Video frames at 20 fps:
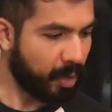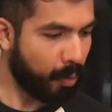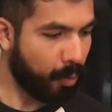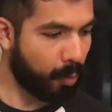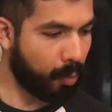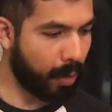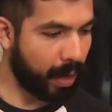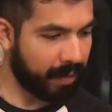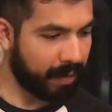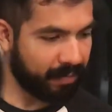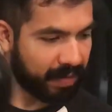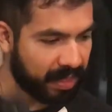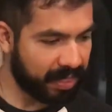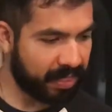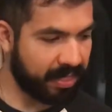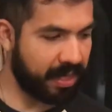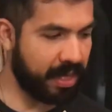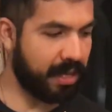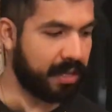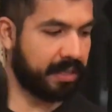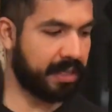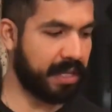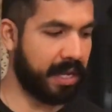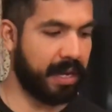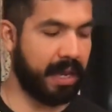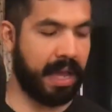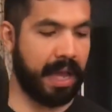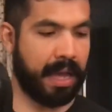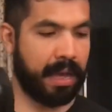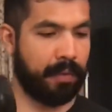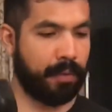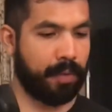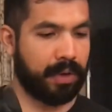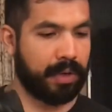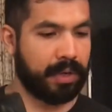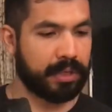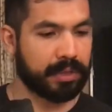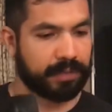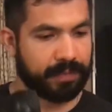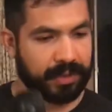One of the things that I
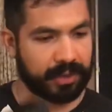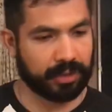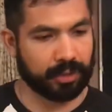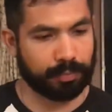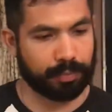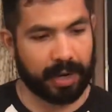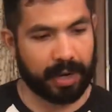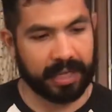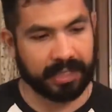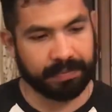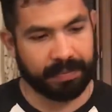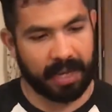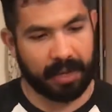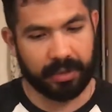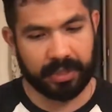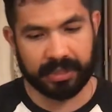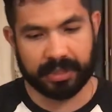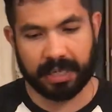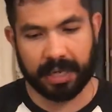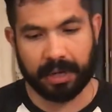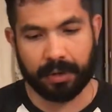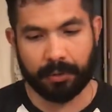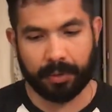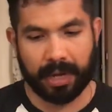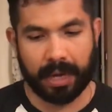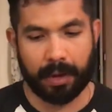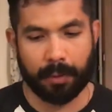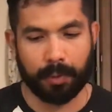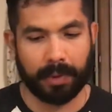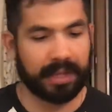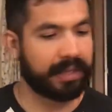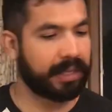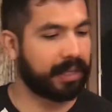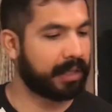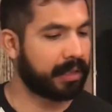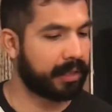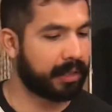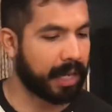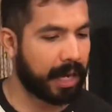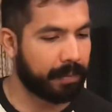was really surprised about is how well they
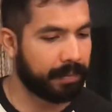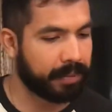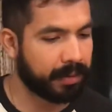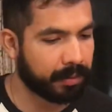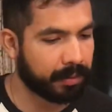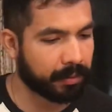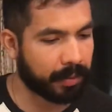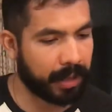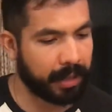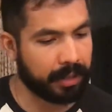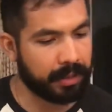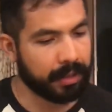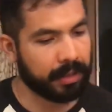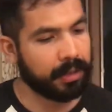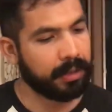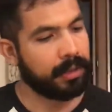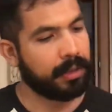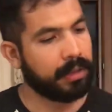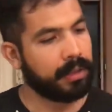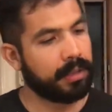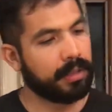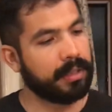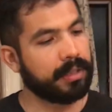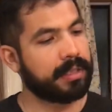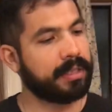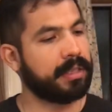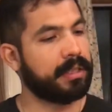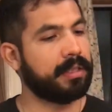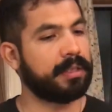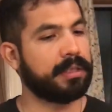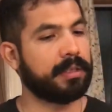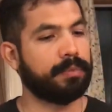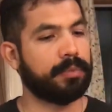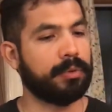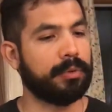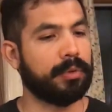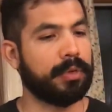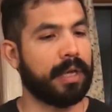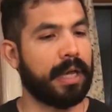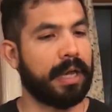clean up, right? This is the
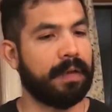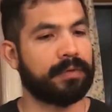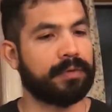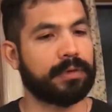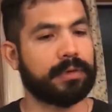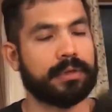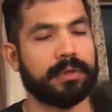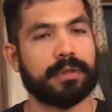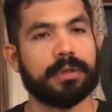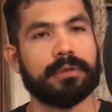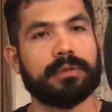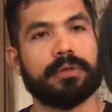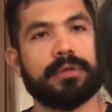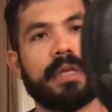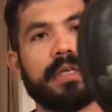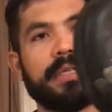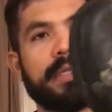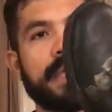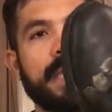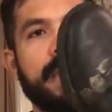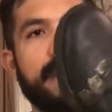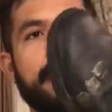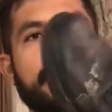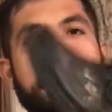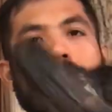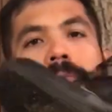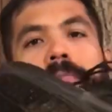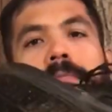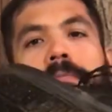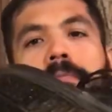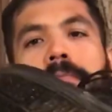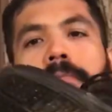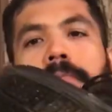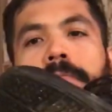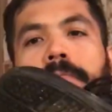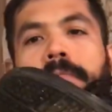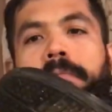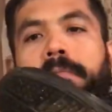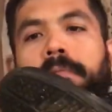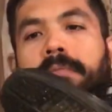boot after today's hike.
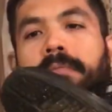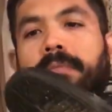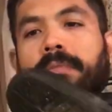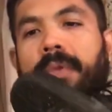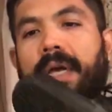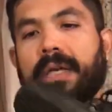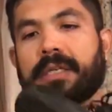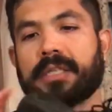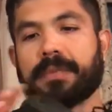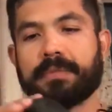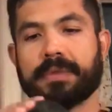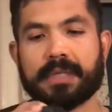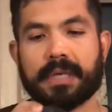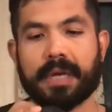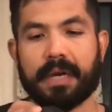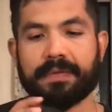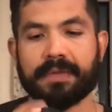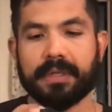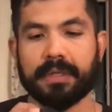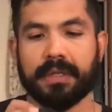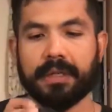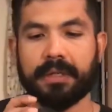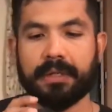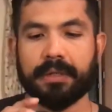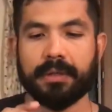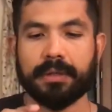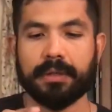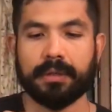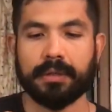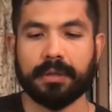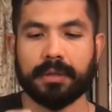Has some scuffs in it,